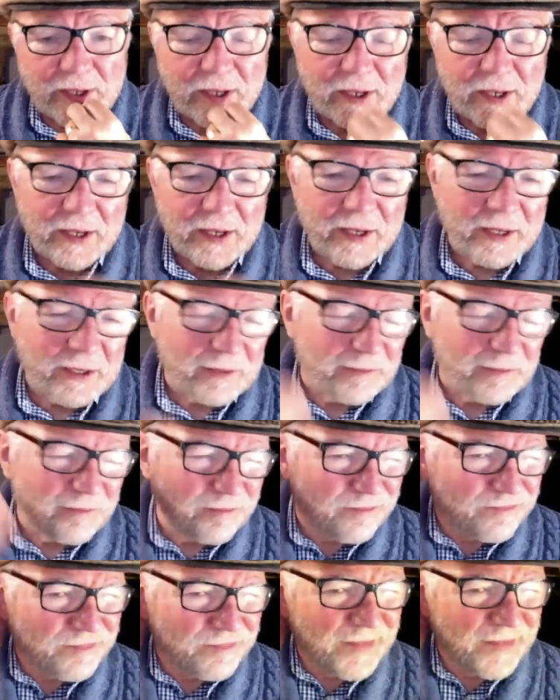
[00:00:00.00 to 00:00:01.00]
And
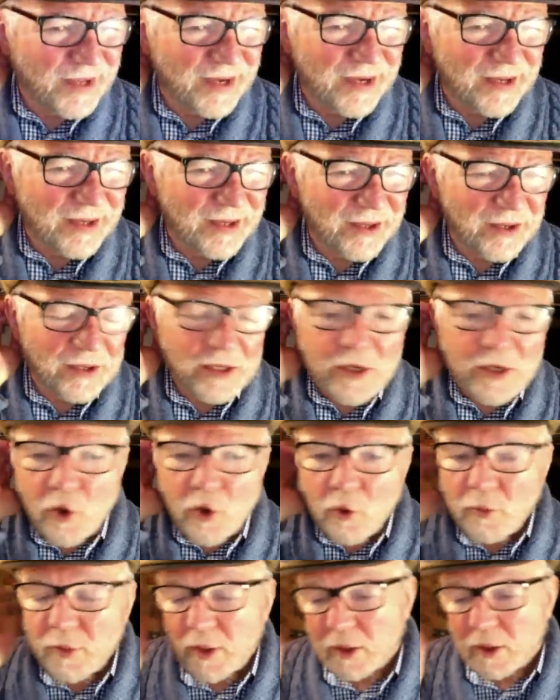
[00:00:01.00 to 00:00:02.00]
uh,
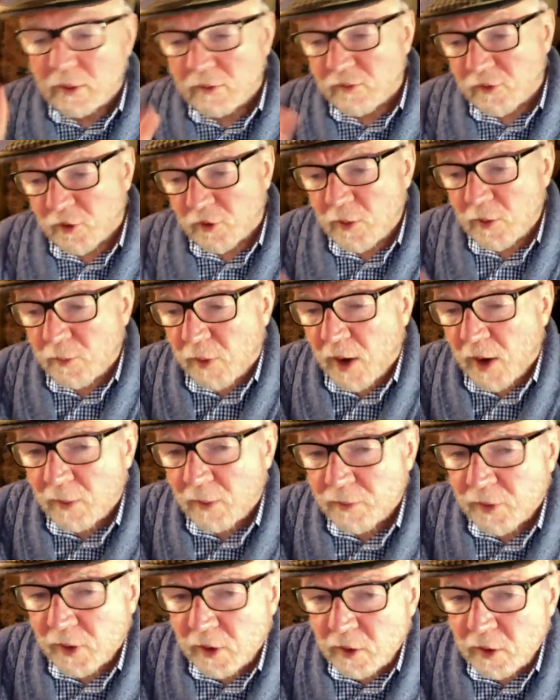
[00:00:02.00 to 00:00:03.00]
niobium is very
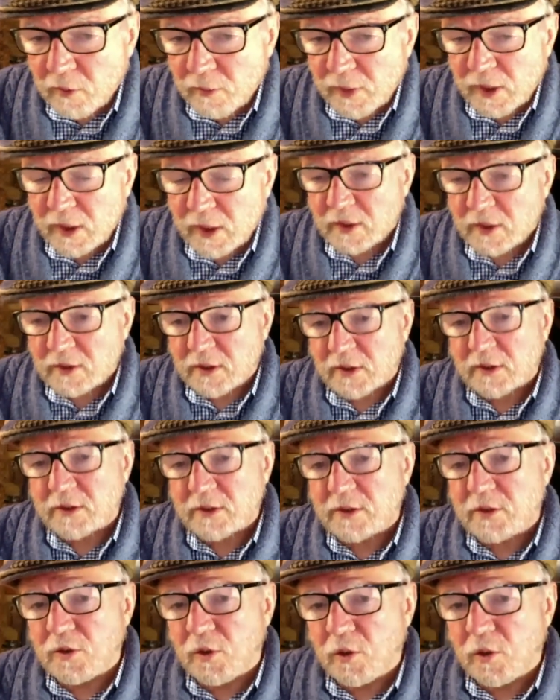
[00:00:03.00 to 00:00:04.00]
popular because
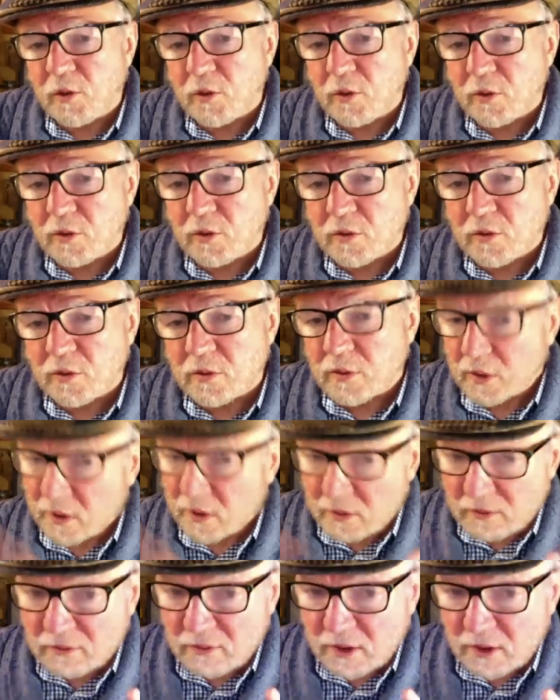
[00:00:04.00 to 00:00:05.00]
it's used, it's,
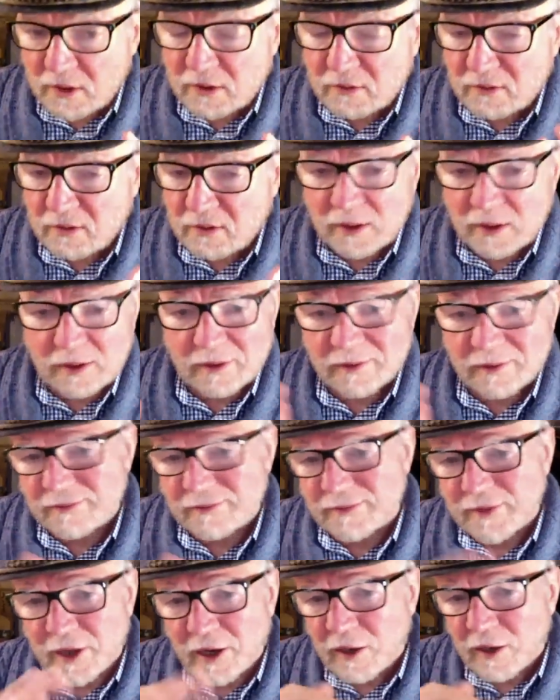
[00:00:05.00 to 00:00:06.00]
it's uh,
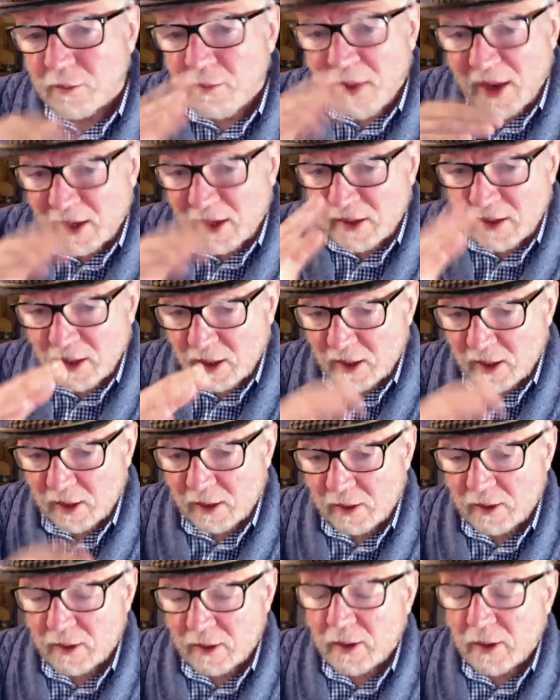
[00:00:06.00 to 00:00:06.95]
non magnetic.